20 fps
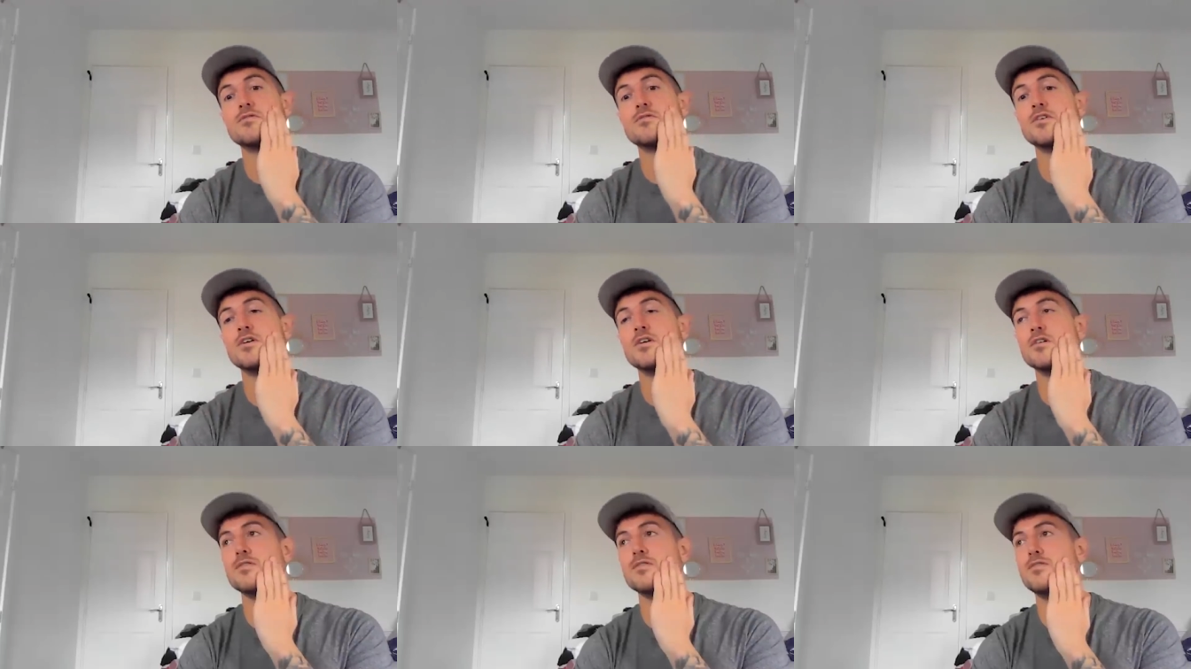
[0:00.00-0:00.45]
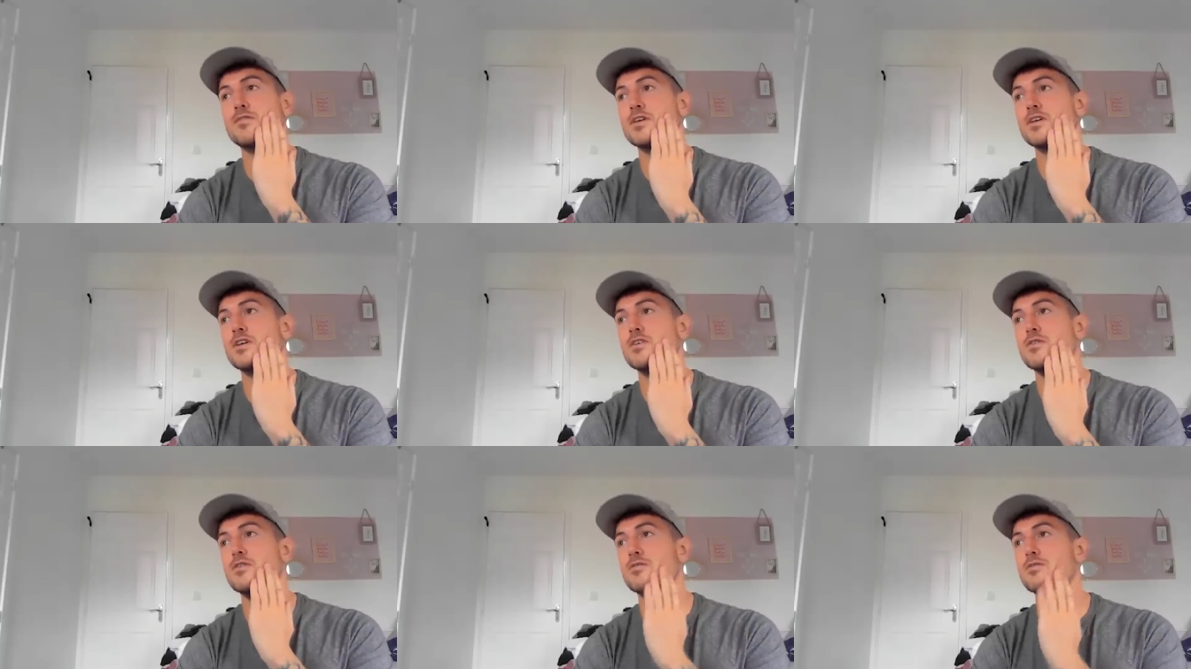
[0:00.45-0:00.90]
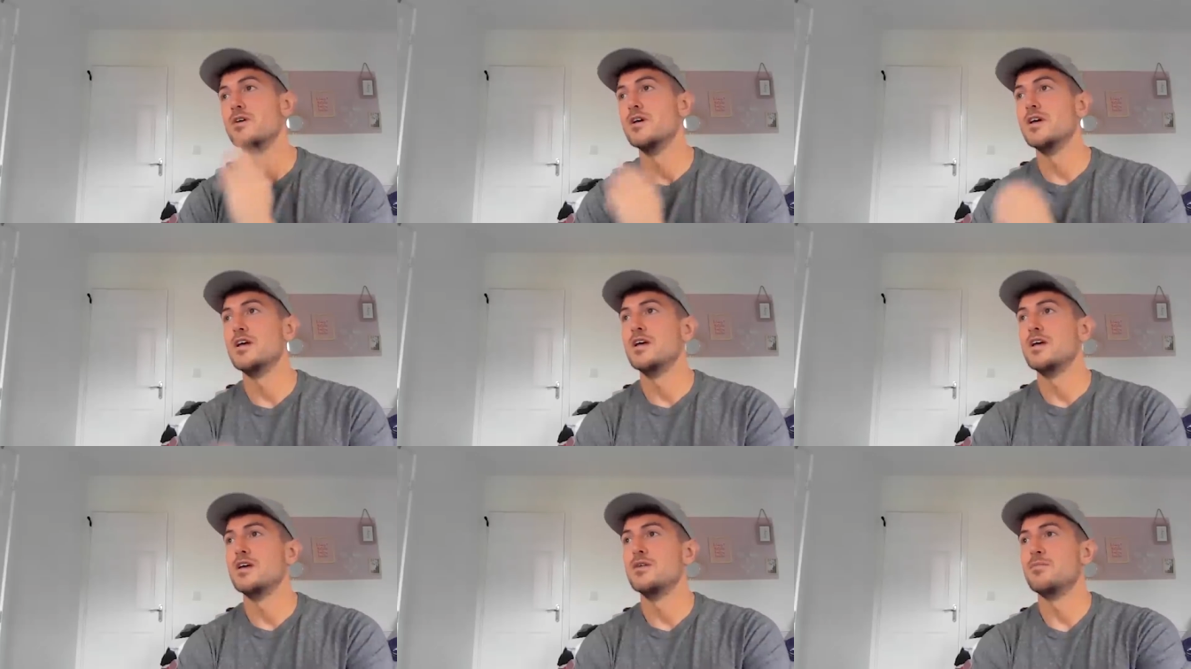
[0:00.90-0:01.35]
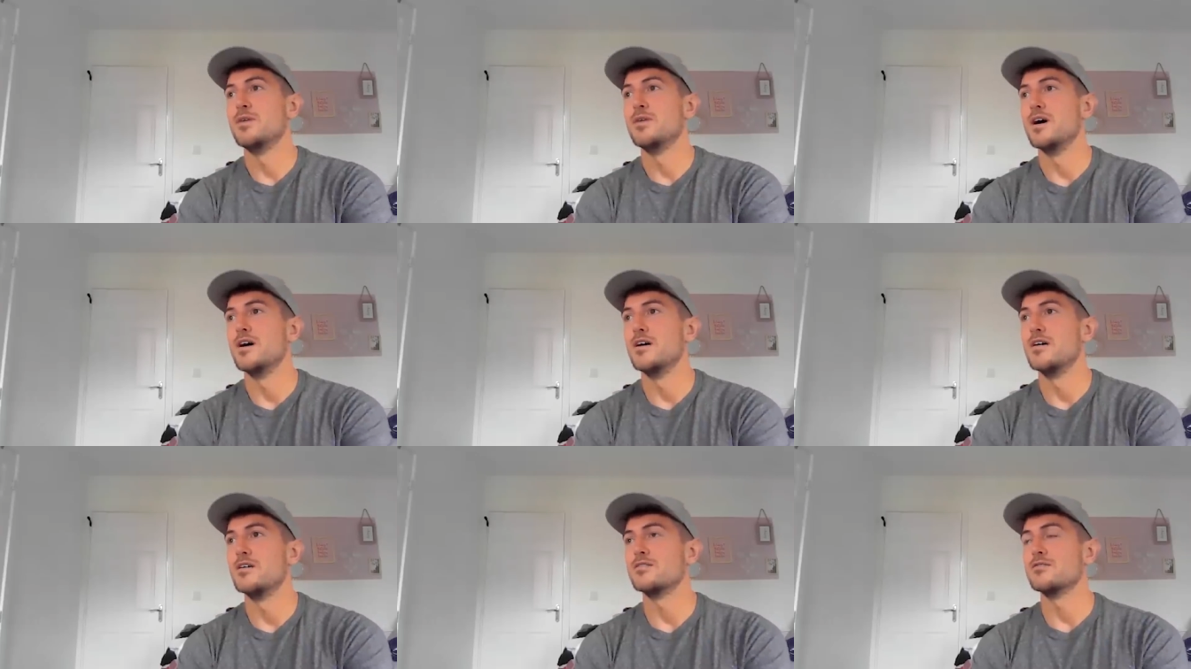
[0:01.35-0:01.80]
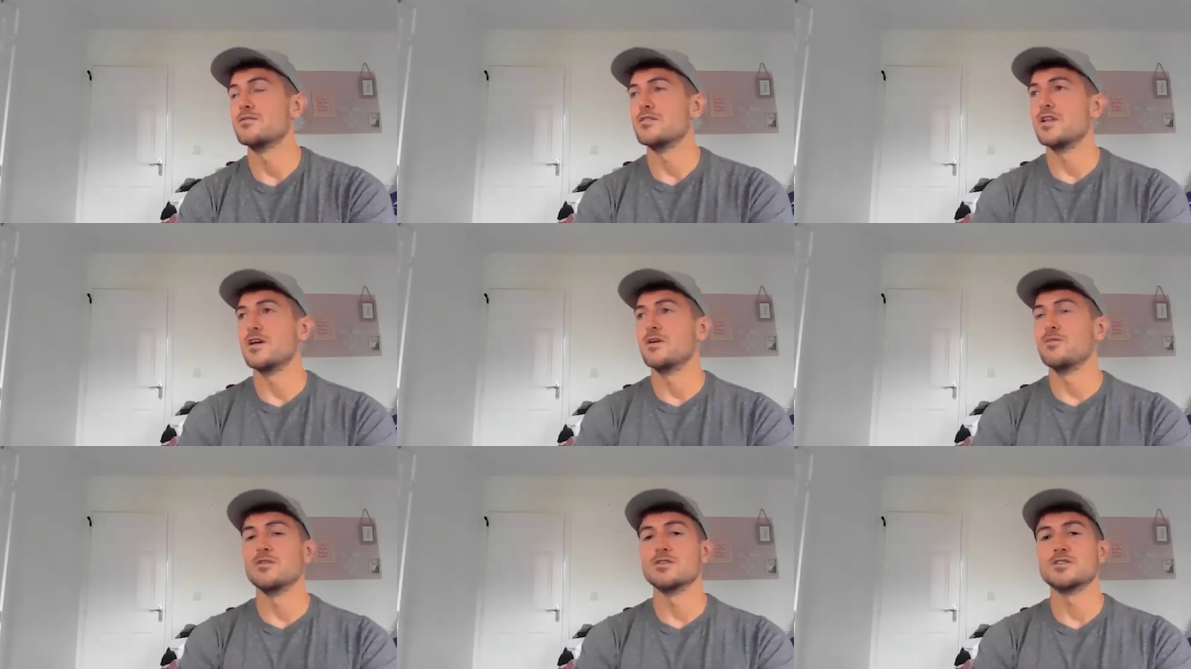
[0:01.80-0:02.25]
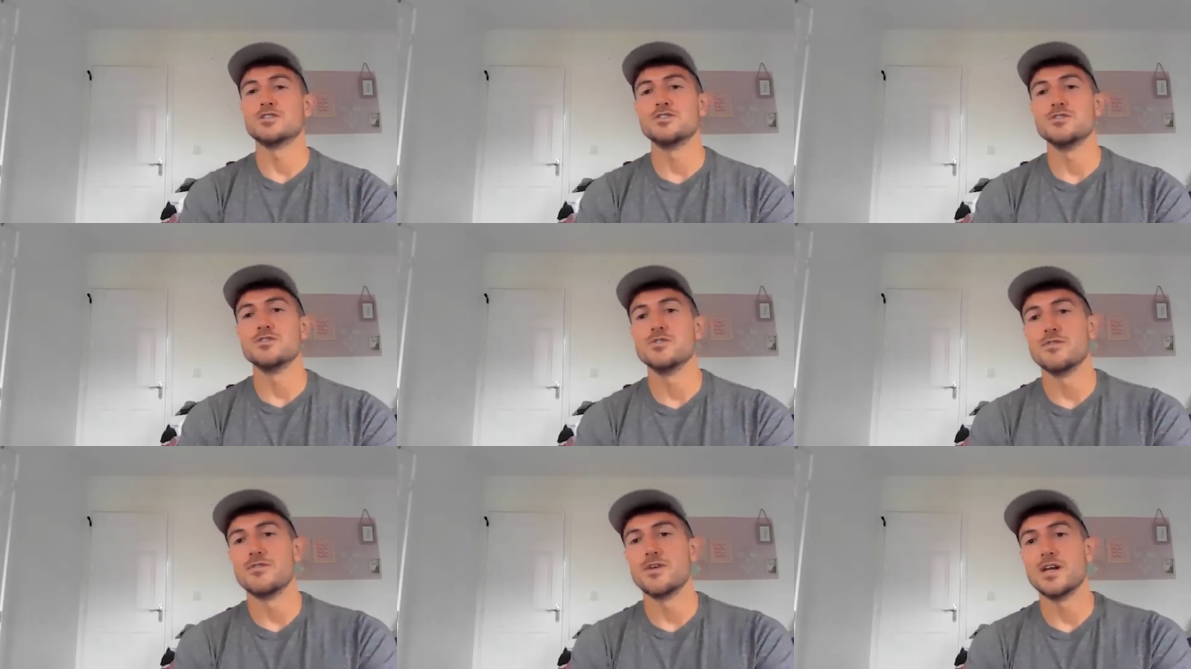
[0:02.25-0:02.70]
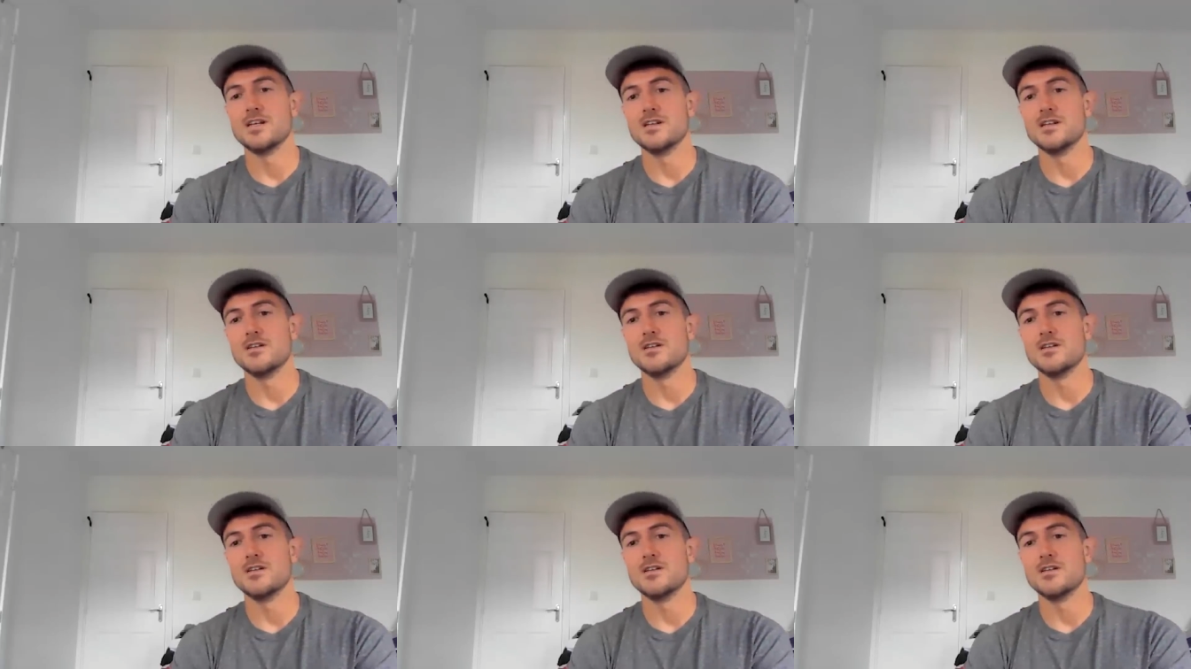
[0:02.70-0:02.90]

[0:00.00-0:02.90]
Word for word: for you, but watching you on the